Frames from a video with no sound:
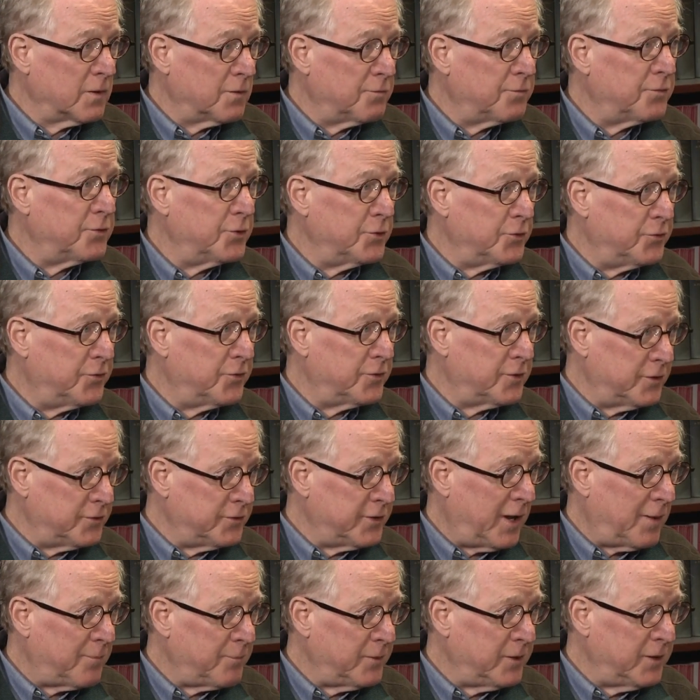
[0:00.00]
foods in the
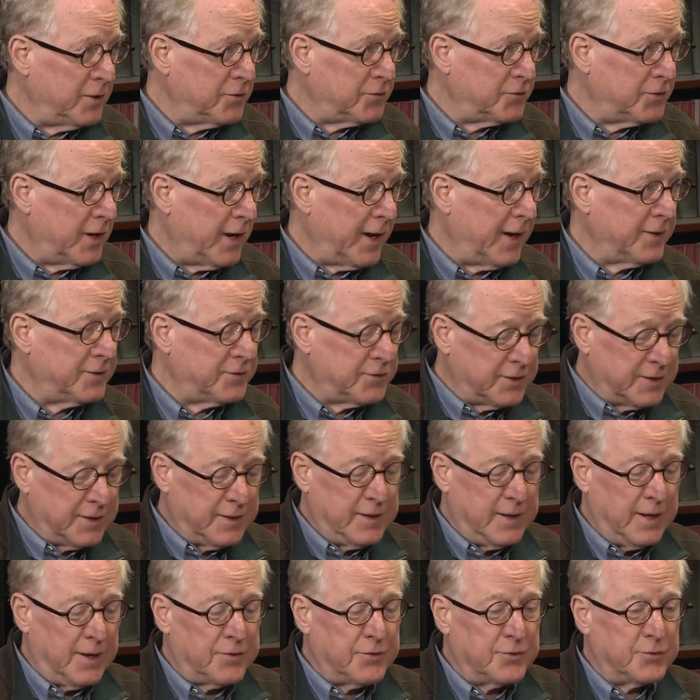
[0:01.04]
Japanese diet.
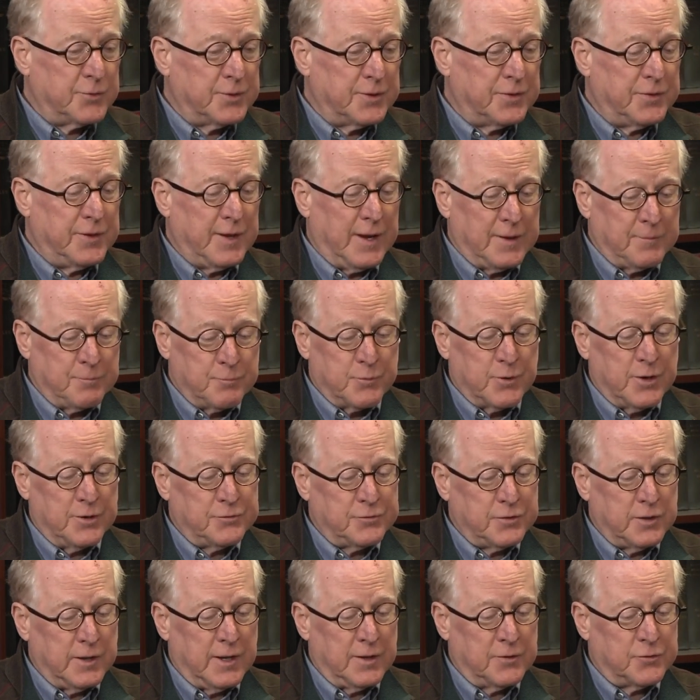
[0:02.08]
Together with that,
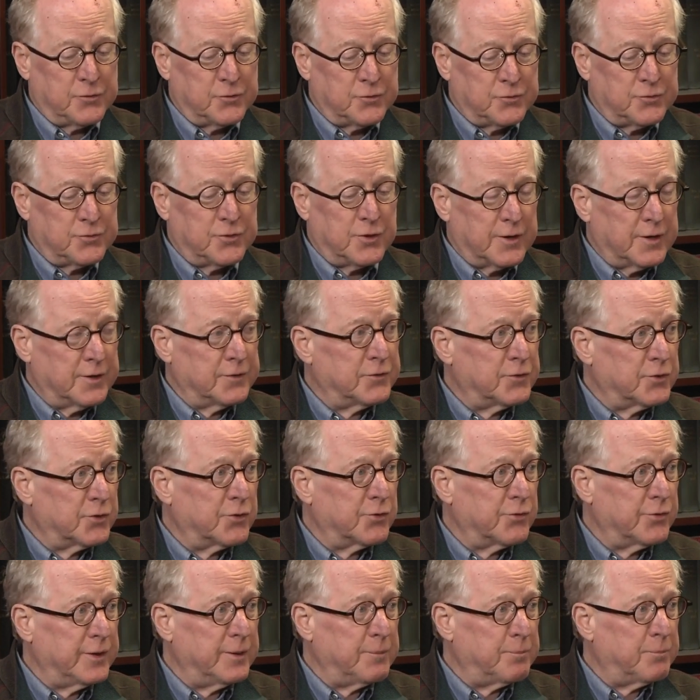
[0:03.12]
breast cancer started to
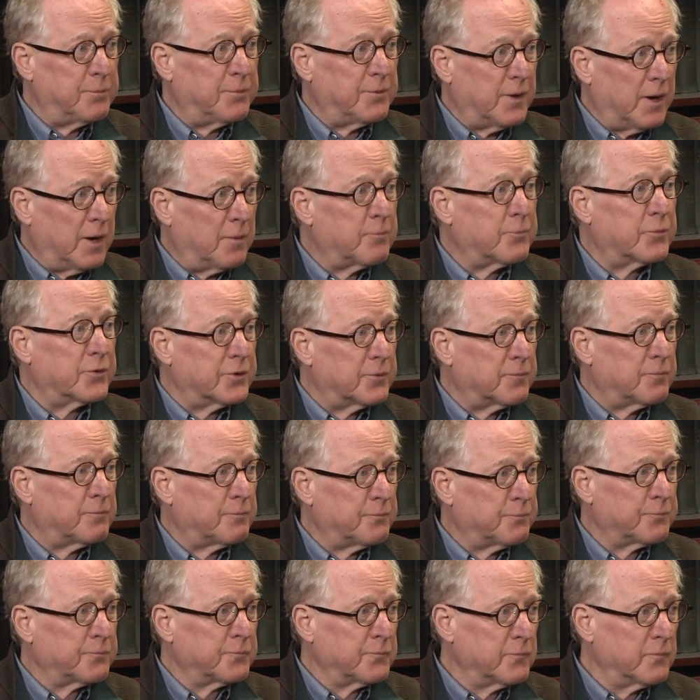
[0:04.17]
creep upward,
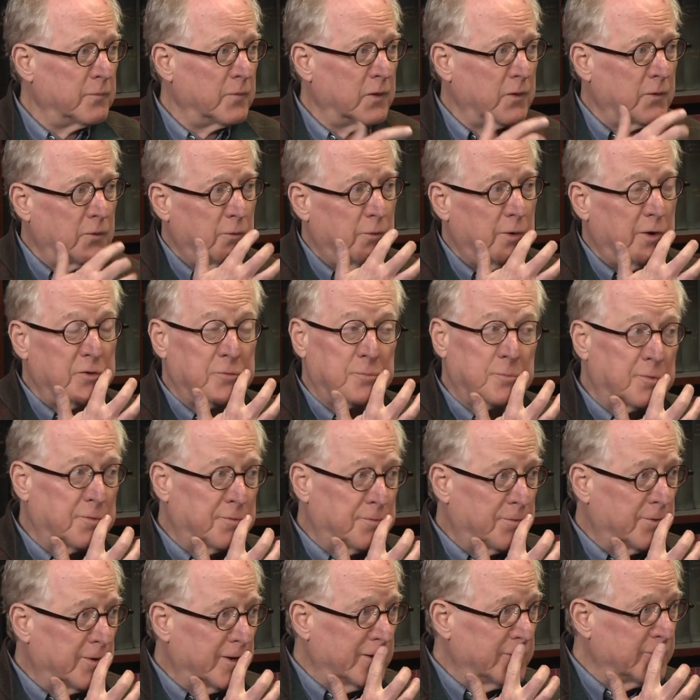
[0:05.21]
whereas
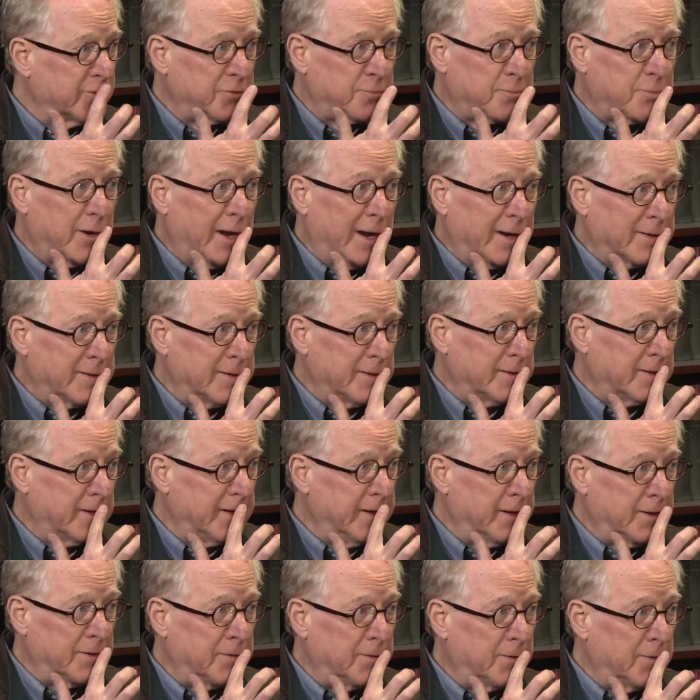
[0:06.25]
before it was practically
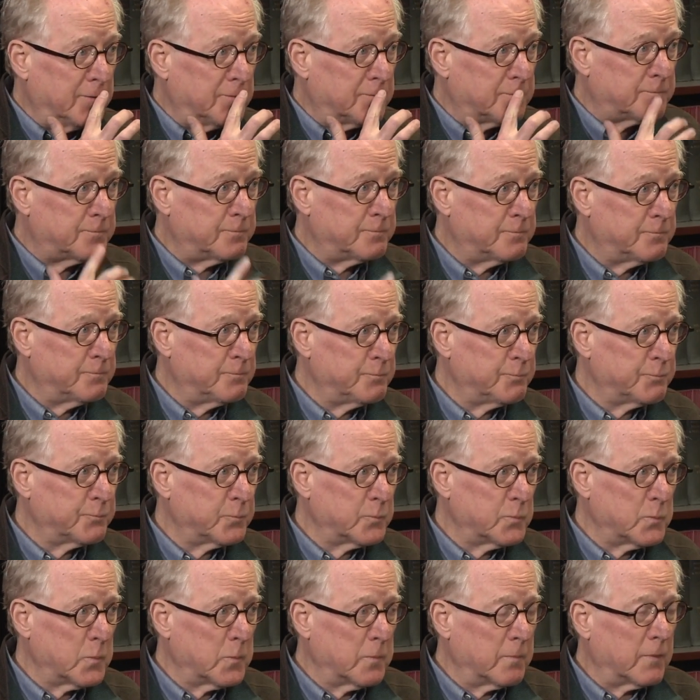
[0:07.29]
unknown. Un
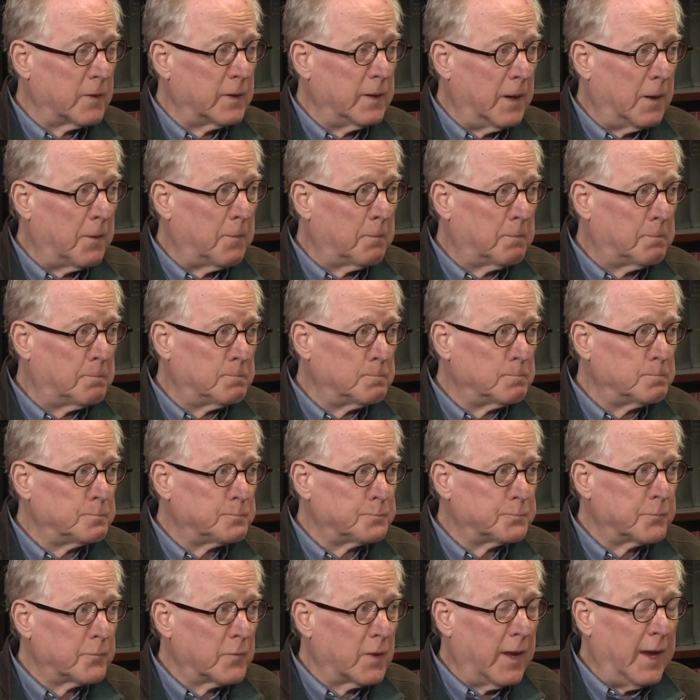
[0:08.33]
unheard of, yeah. yeah.
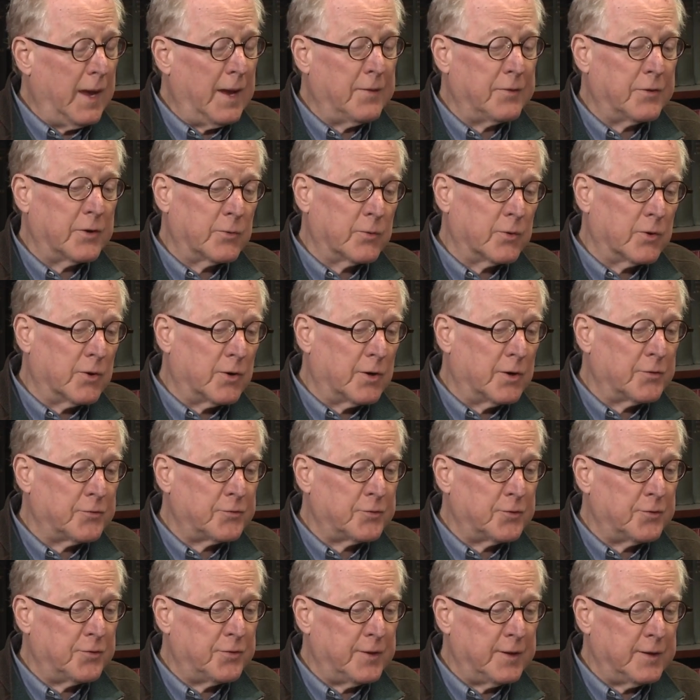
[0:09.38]
And there were
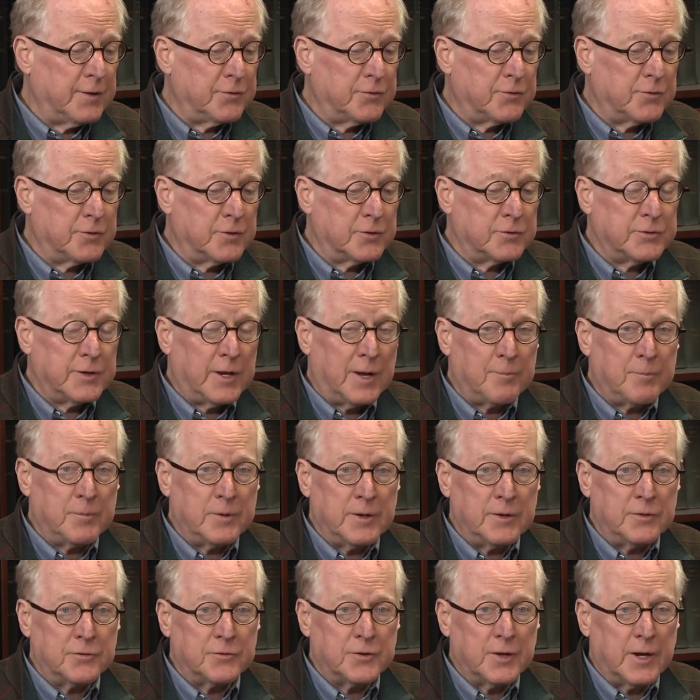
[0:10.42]
also things in the
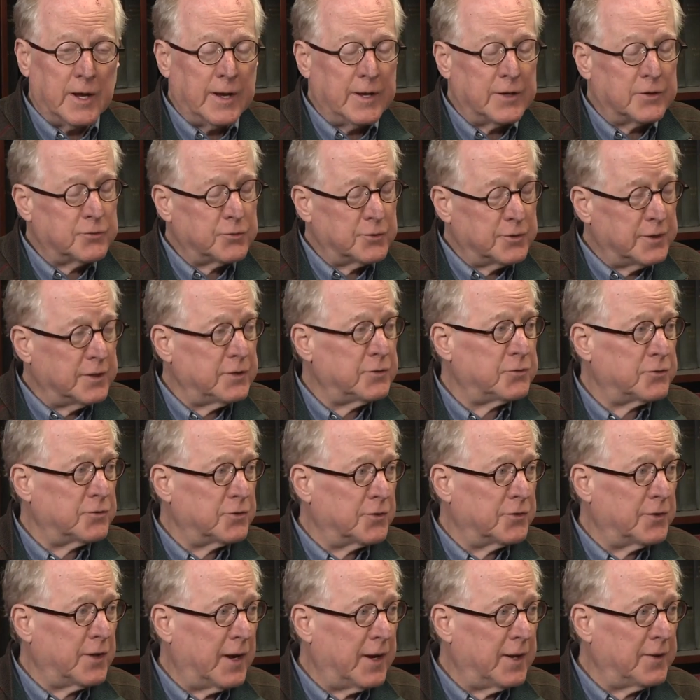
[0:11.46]
Japanese diet,
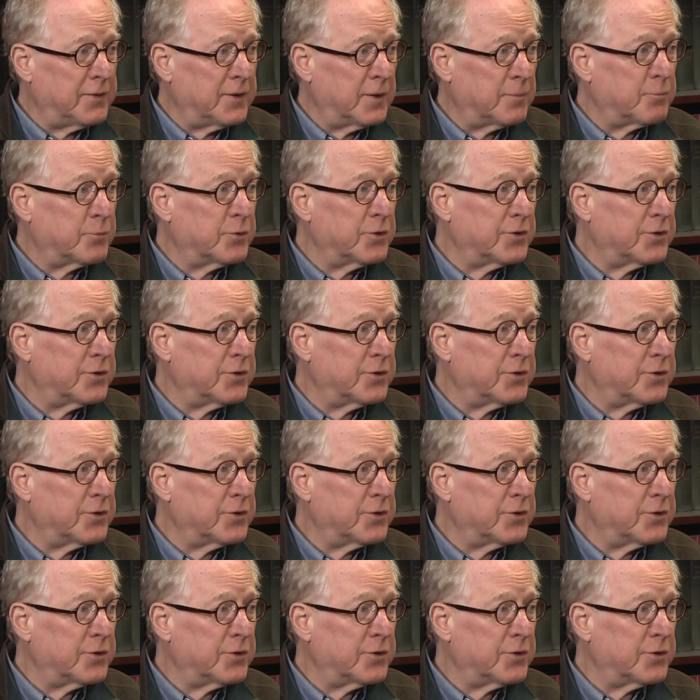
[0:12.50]
traditional diet, that